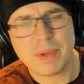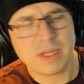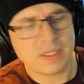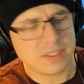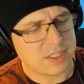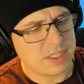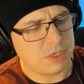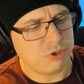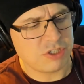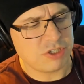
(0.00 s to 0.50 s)

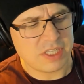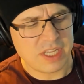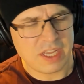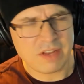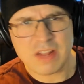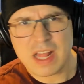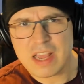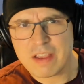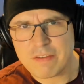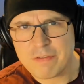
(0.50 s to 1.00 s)
but seriously,
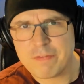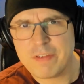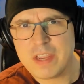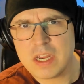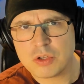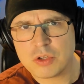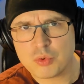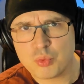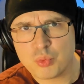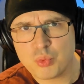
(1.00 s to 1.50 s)
it
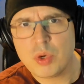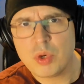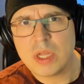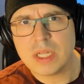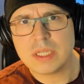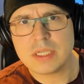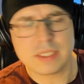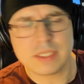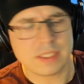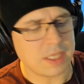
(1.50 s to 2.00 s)
feels
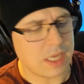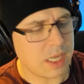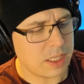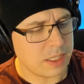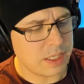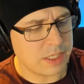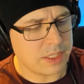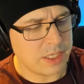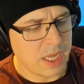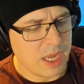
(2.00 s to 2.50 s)
really
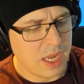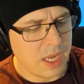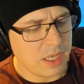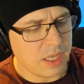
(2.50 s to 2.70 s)
solid.